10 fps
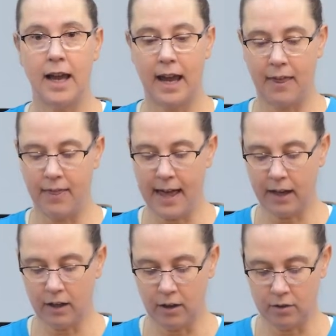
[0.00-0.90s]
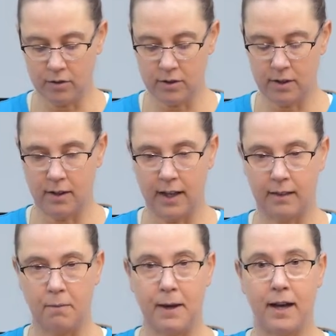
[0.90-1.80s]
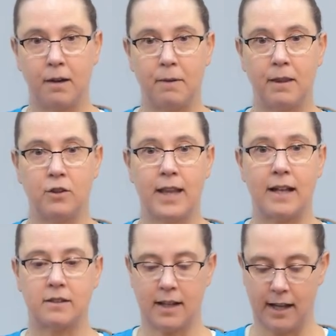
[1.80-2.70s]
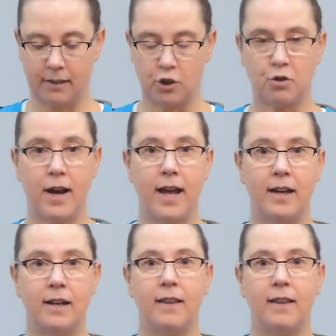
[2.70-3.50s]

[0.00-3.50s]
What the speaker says: And that goes at the bottom, and that's got the tread